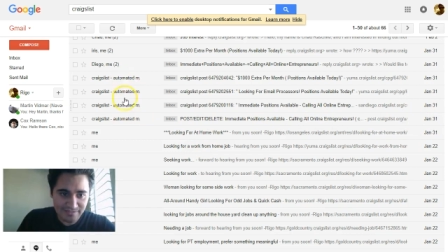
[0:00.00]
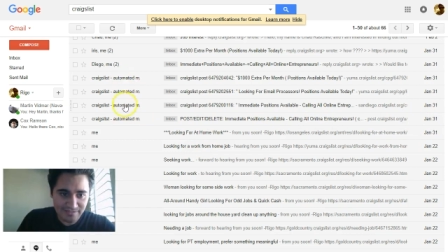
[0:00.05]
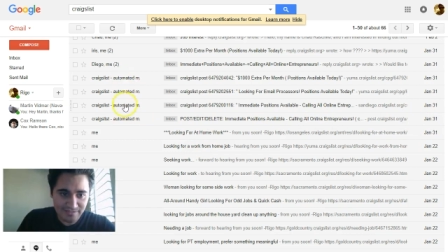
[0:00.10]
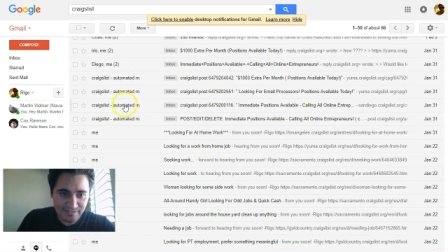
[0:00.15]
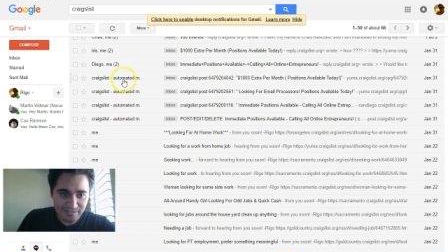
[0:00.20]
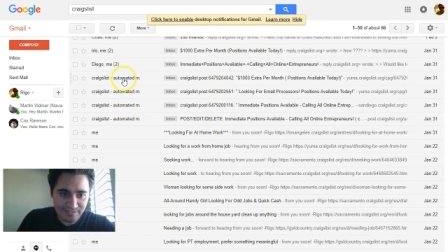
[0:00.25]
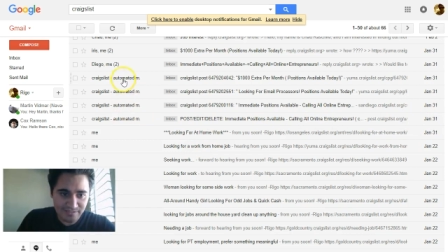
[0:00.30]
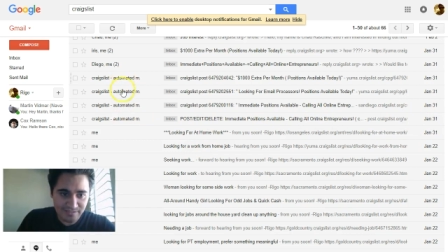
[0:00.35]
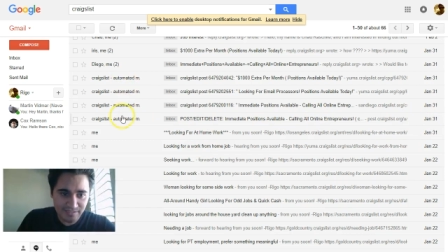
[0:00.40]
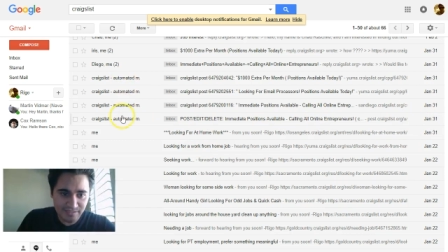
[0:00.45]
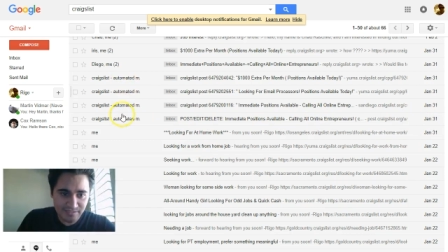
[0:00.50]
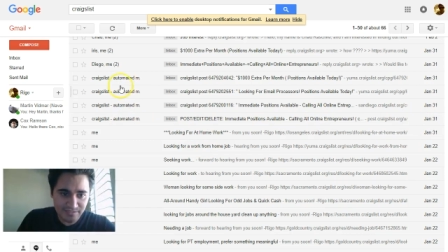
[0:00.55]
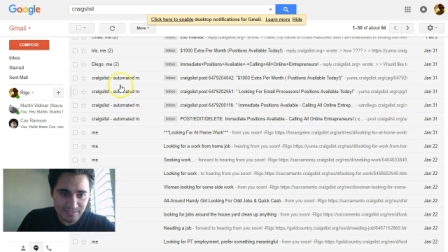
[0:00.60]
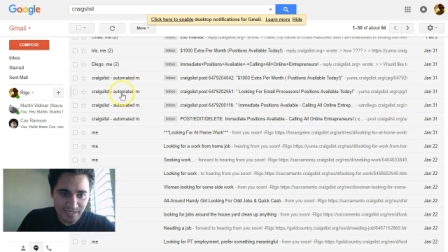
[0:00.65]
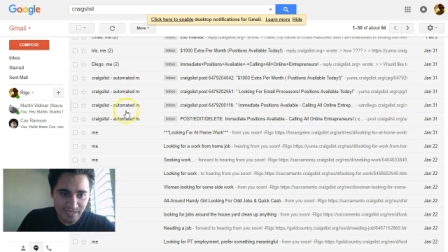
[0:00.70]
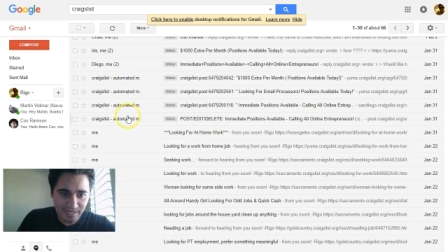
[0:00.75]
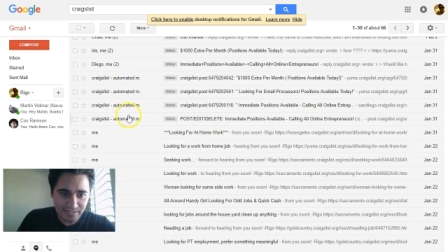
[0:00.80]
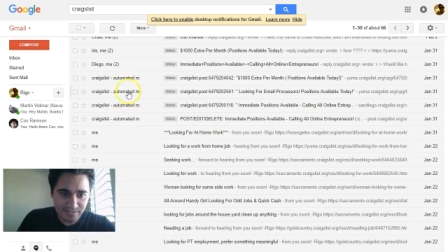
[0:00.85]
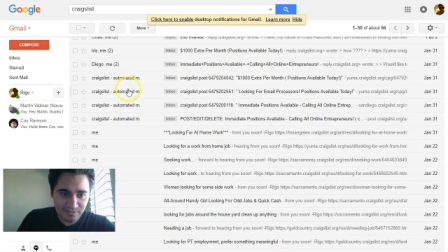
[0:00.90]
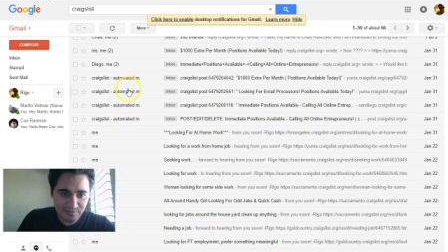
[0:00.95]
These
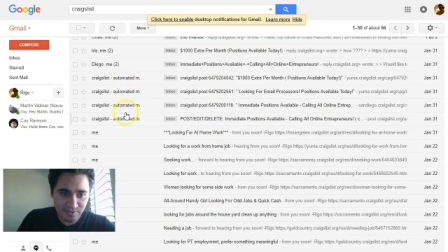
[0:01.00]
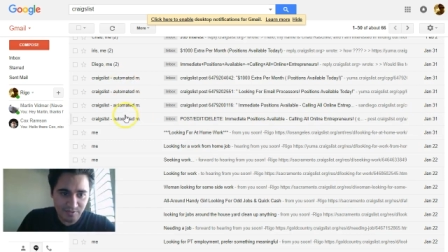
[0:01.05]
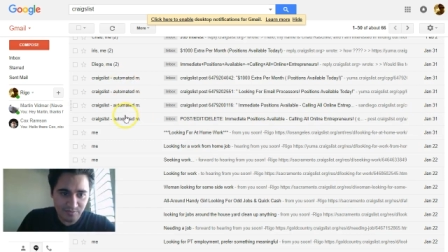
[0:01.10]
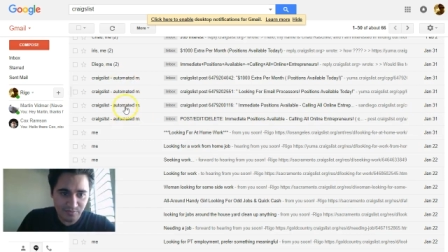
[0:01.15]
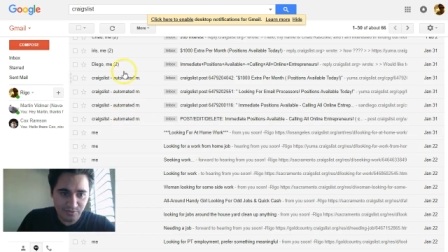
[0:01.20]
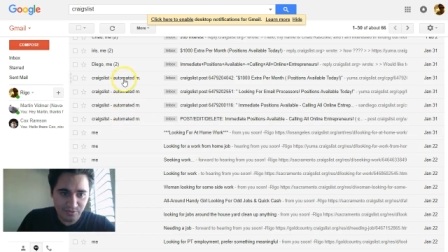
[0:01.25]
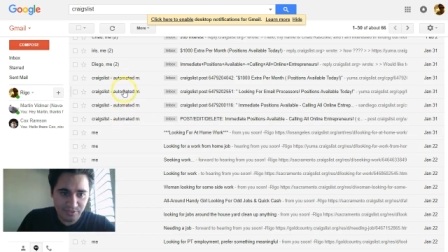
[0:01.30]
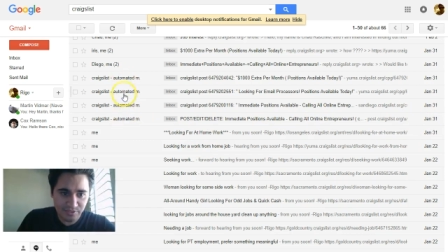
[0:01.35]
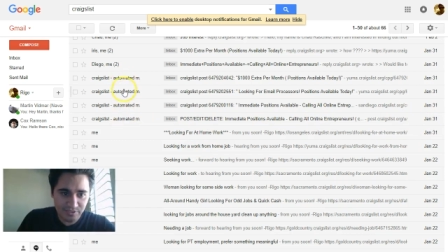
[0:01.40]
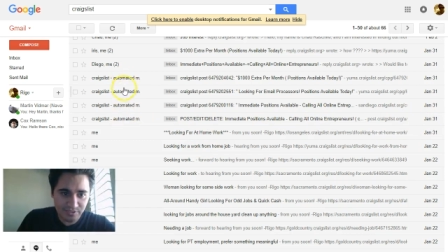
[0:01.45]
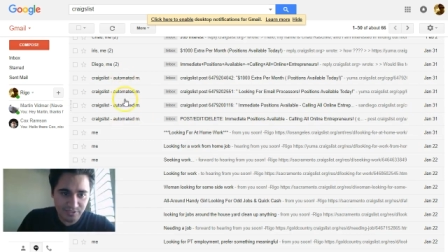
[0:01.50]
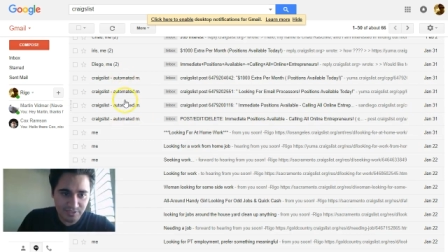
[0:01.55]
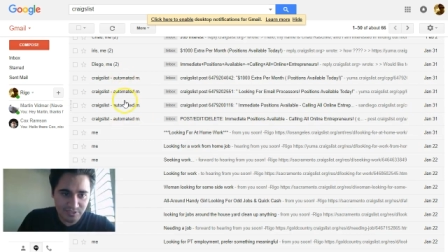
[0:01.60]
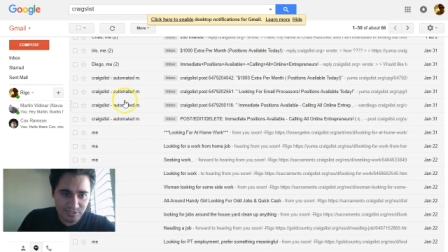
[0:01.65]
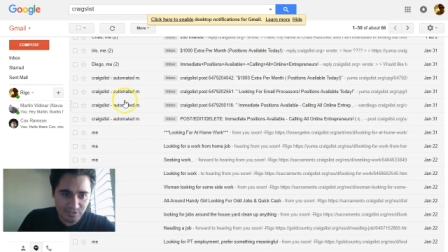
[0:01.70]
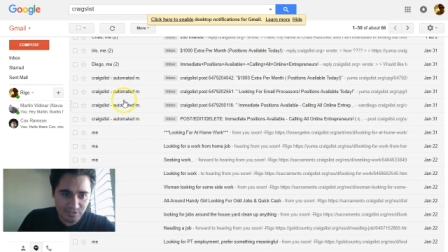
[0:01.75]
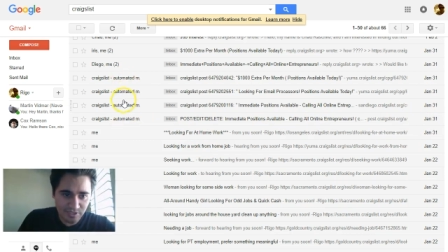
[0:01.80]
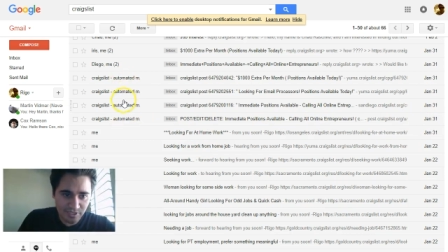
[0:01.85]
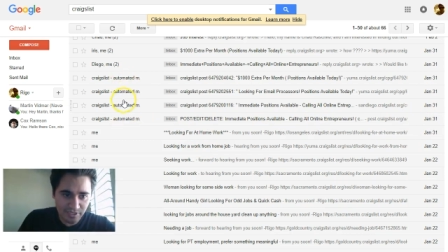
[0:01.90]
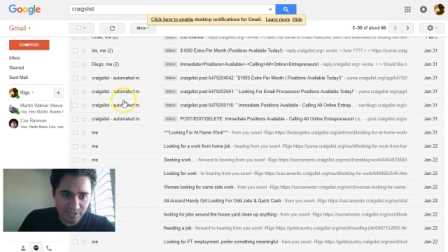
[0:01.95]
ads, what I'm pointing, these
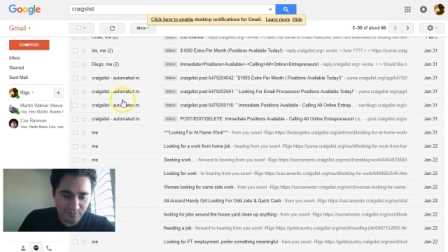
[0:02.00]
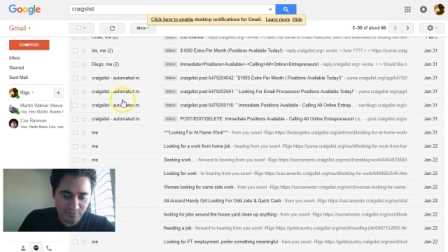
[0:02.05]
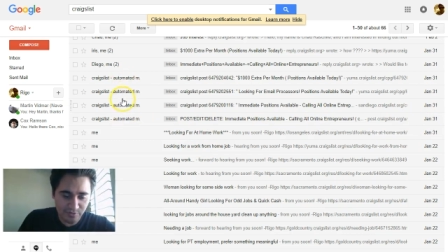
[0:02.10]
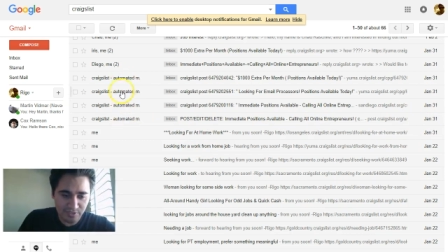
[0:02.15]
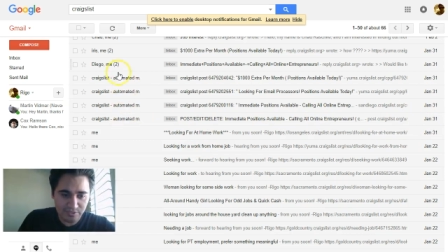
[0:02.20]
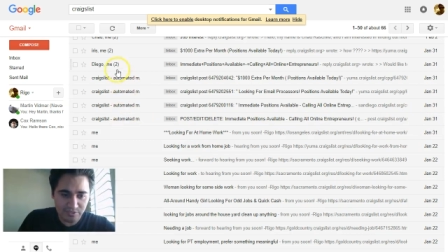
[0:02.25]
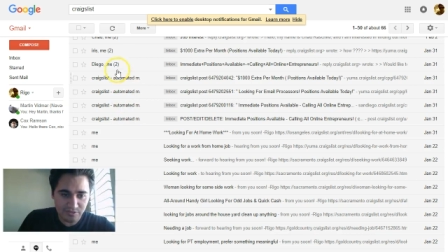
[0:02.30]
are like when